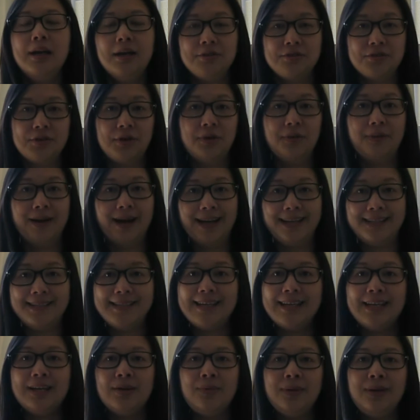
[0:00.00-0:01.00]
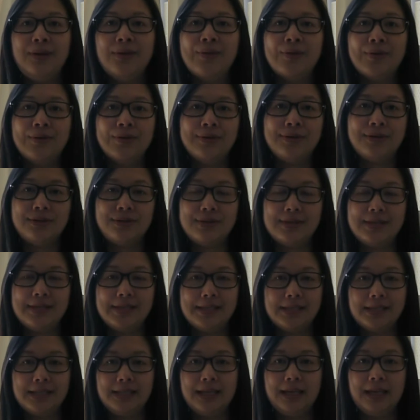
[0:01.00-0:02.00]
So I did. We
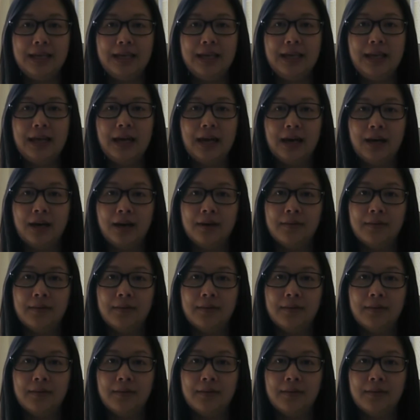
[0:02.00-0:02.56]
ordered the